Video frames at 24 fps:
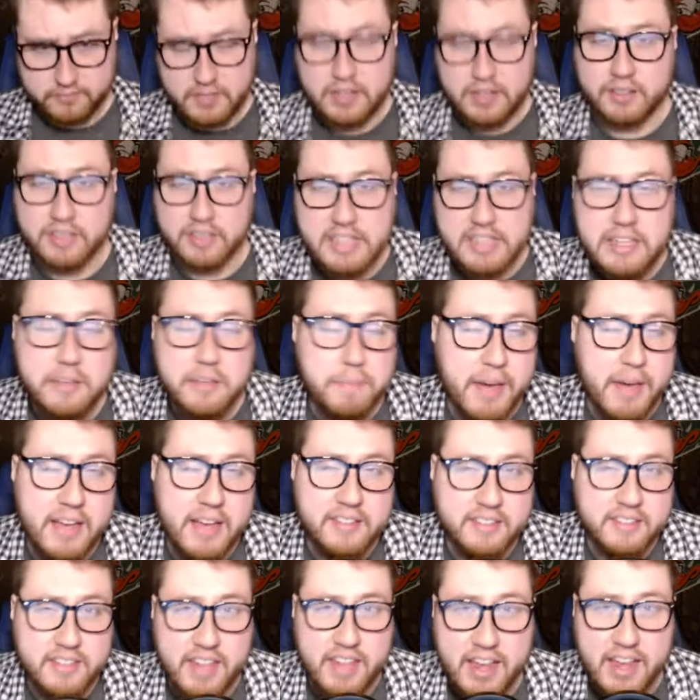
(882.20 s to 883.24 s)
league
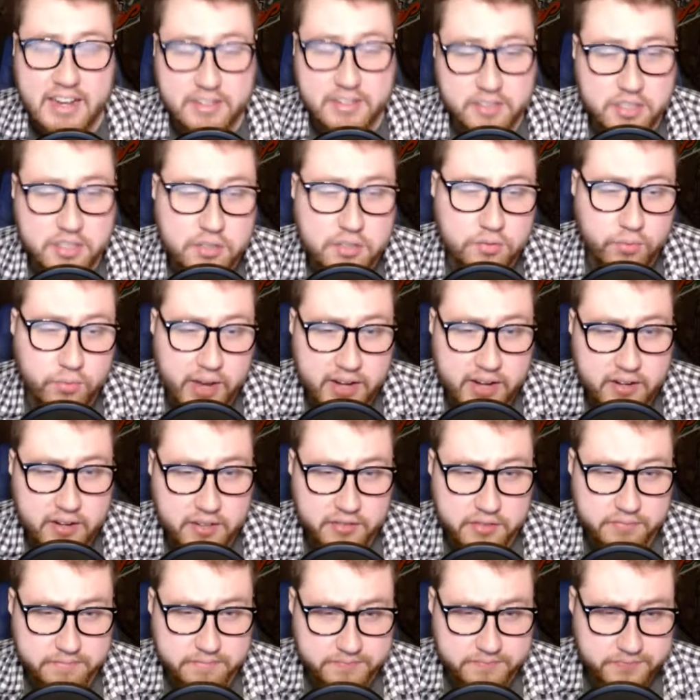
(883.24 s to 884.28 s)
best 9-2
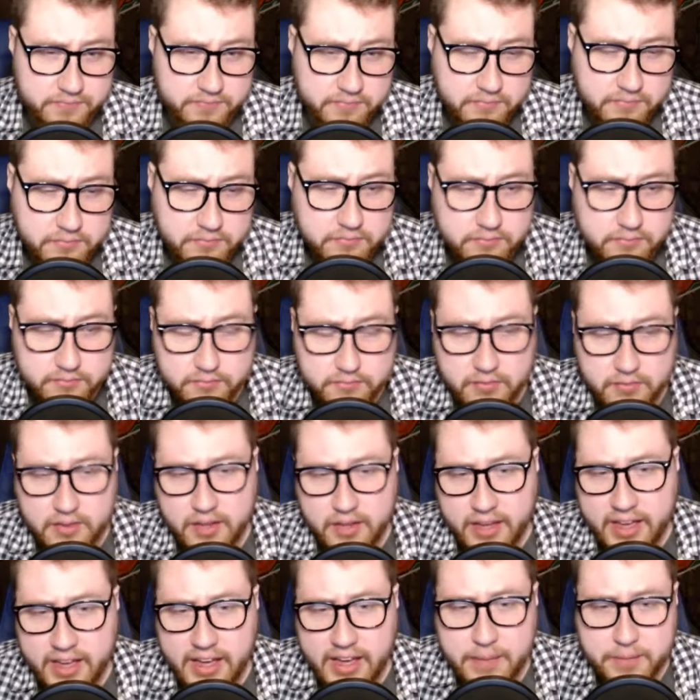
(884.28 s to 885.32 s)
record.
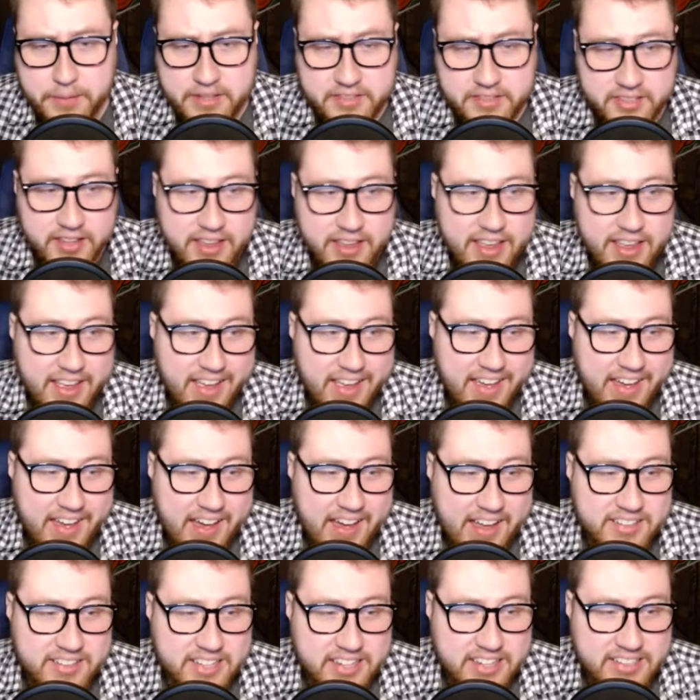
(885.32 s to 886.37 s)
Hopkins
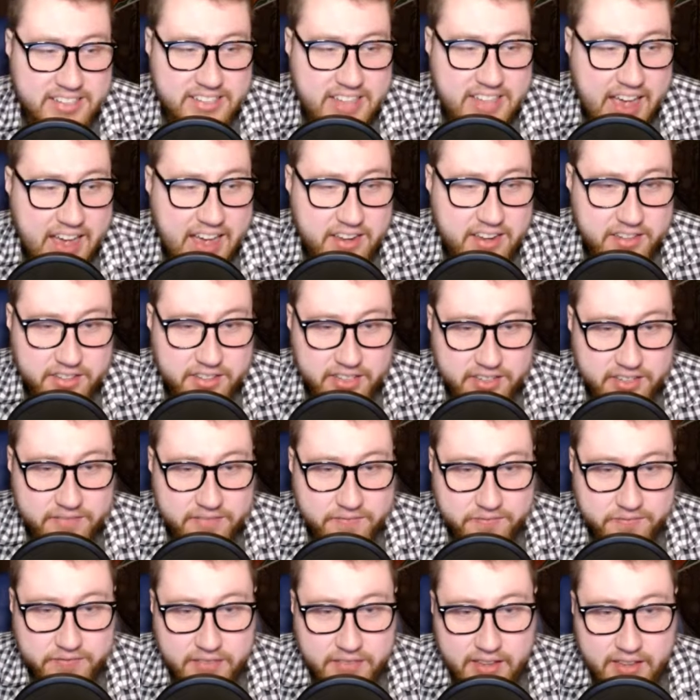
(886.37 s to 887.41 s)
has exactly
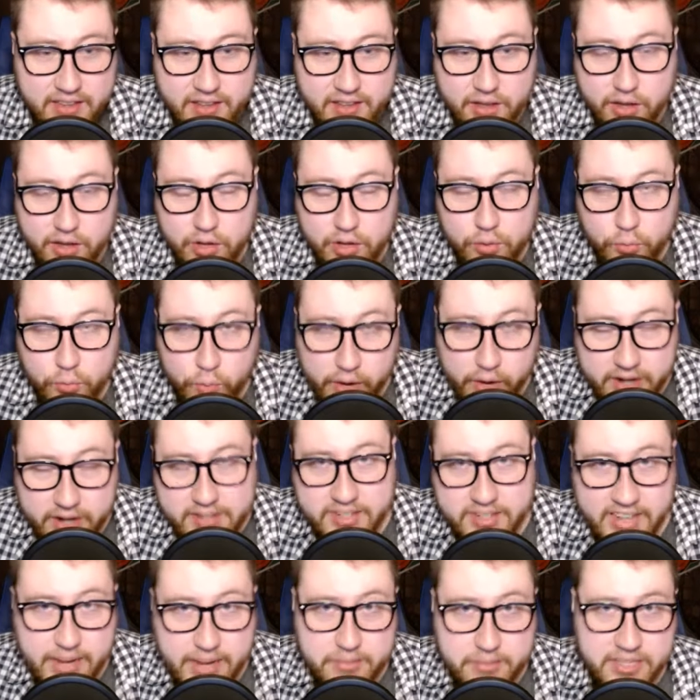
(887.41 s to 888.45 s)
one
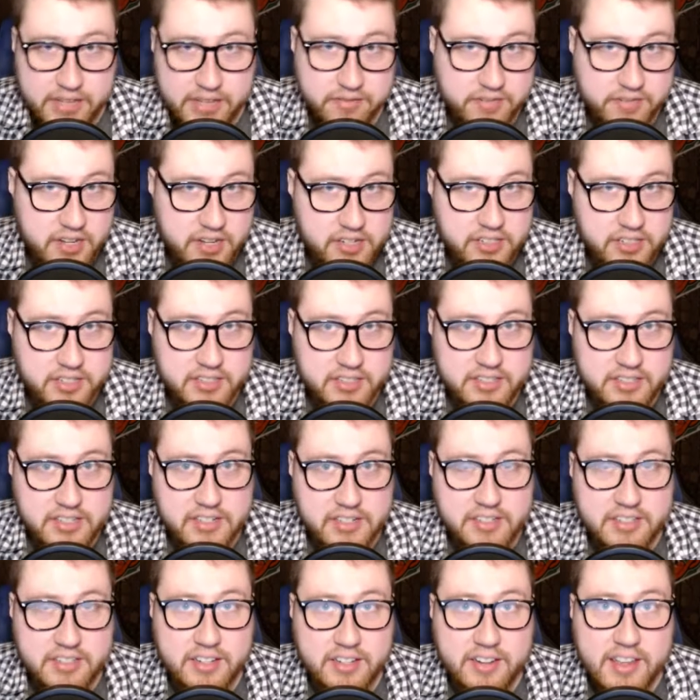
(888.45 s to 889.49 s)
top 10 finish this
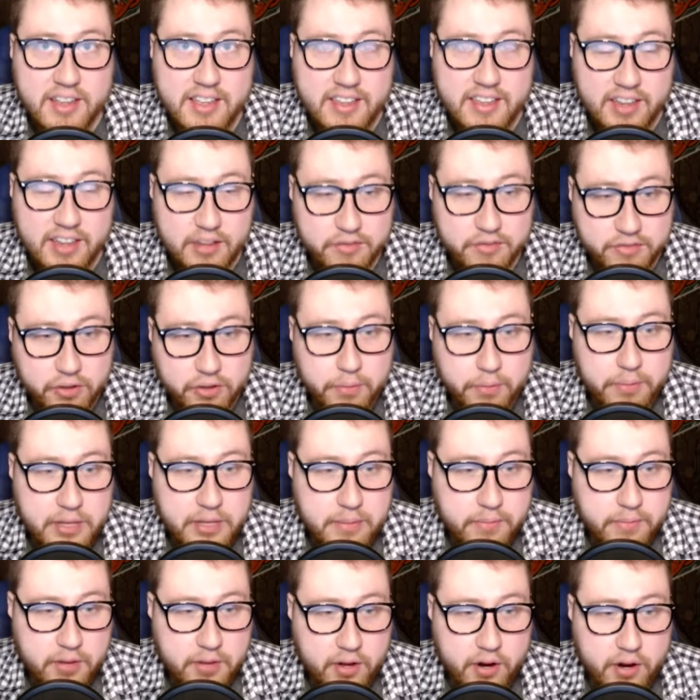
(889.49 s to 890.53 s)
season in full
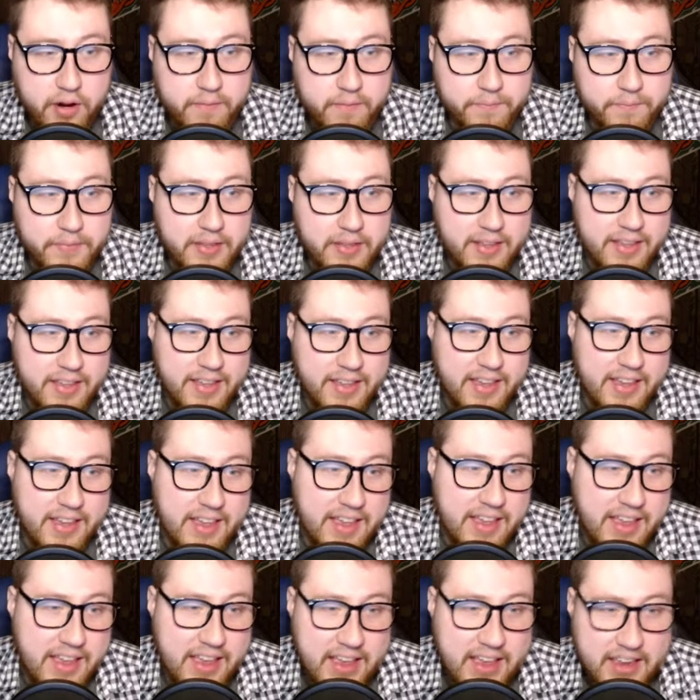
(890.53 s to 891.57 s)
PPR.
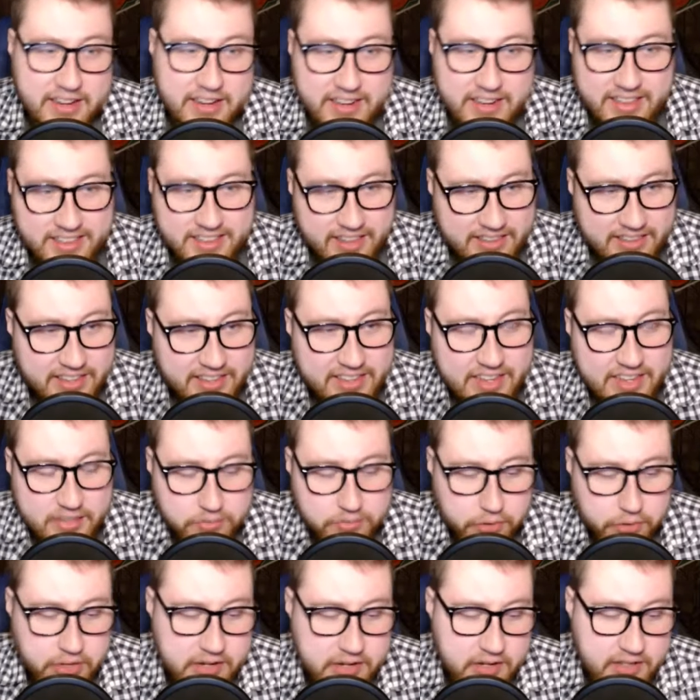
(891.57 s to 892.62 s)
And I think that's
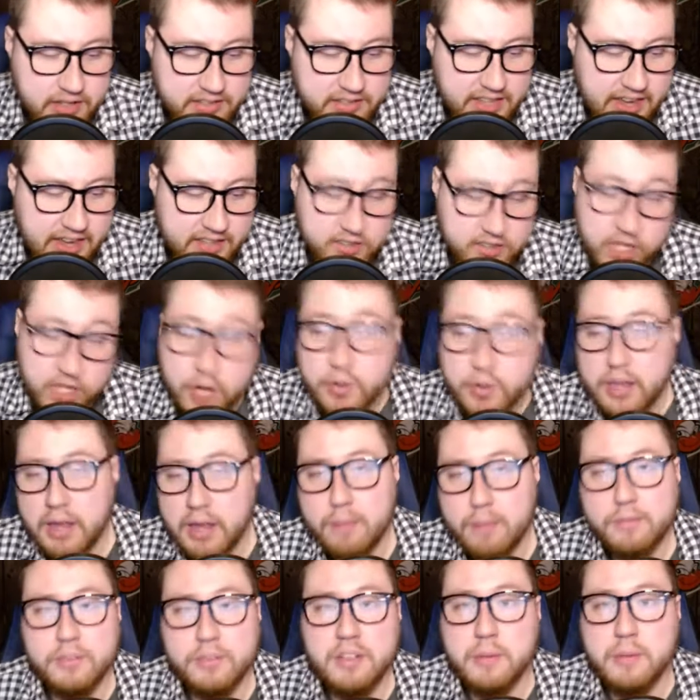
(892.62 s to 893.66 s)
really because he has no
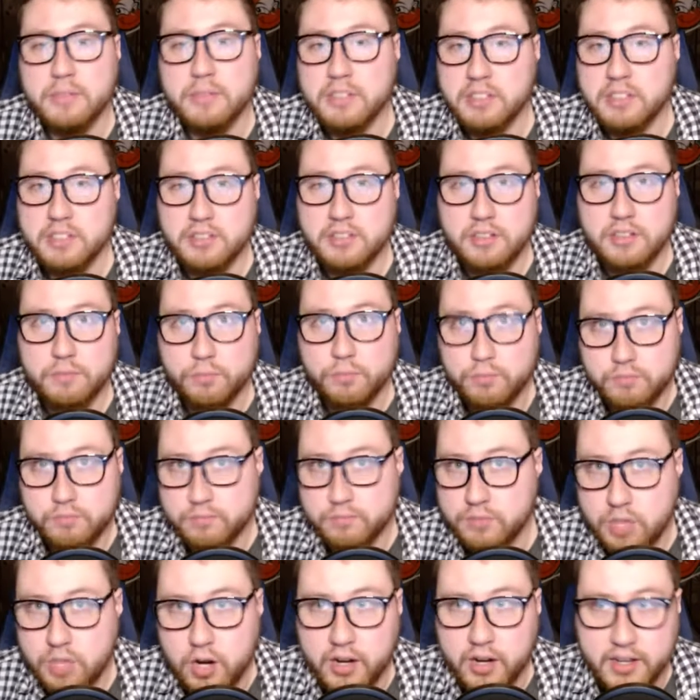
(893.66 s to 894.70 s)
games with double-digit
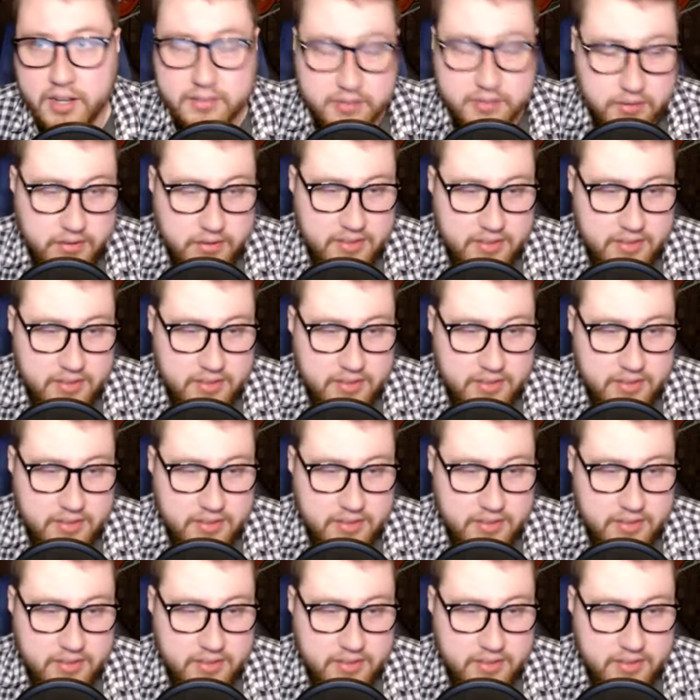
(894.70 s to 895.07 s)
targets.